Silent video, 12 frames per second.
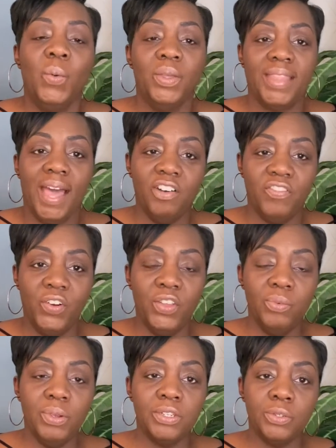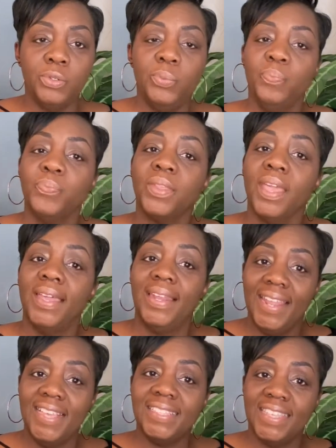without further ado,
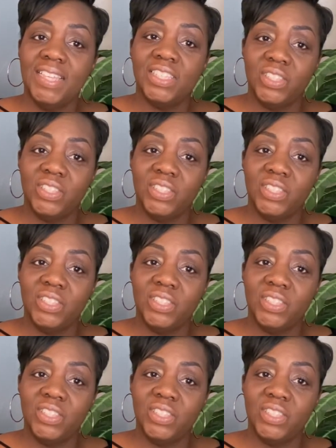let's get